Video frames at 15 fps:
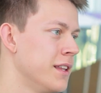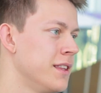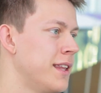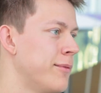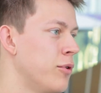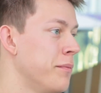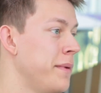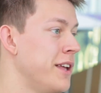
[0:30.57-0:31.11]

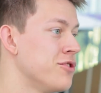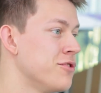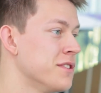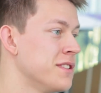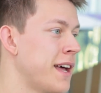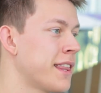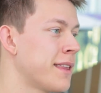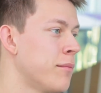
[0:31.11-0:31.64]
double major is
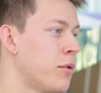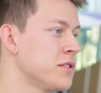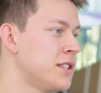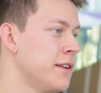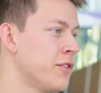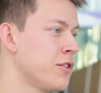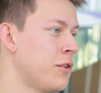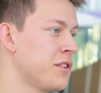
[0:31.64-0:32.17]
not the most
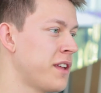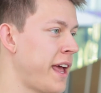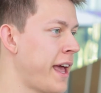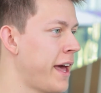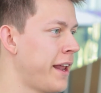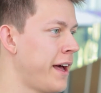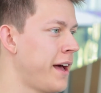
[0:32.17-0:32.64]
difficult to add